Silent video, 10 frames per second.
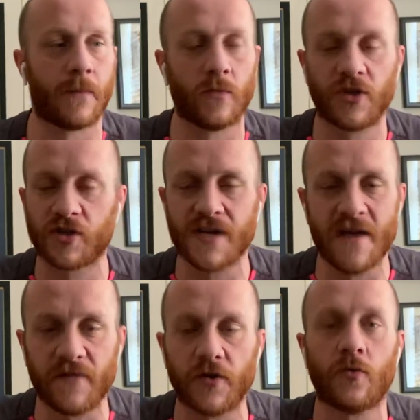but we just
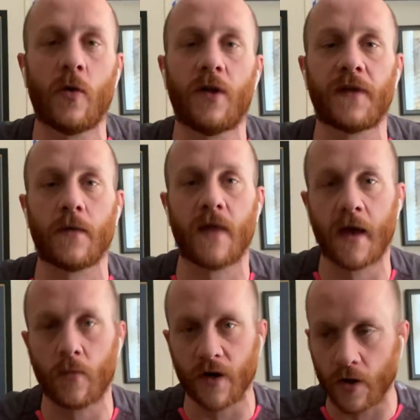never do well down
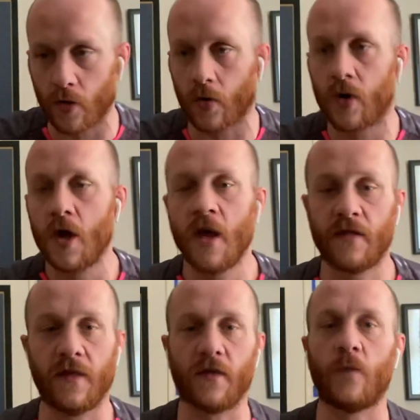there. And we know
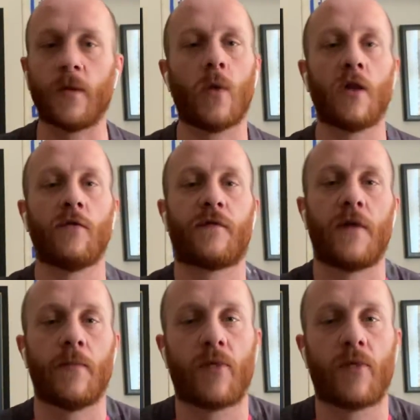that they'll be well up for it.